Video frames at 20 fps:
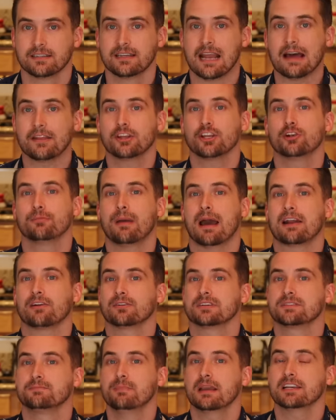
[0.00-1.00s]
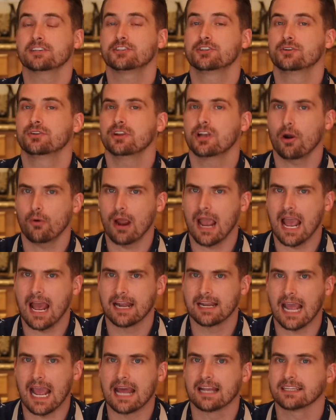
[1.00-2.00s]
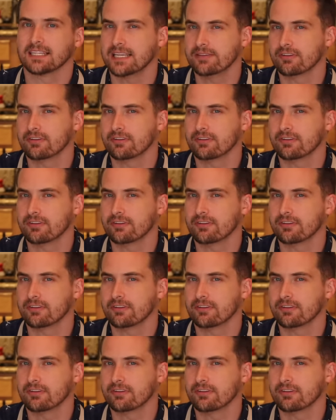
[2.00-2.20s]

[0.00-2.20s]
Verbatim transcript: Now that your batter is mixed, you can go ahead and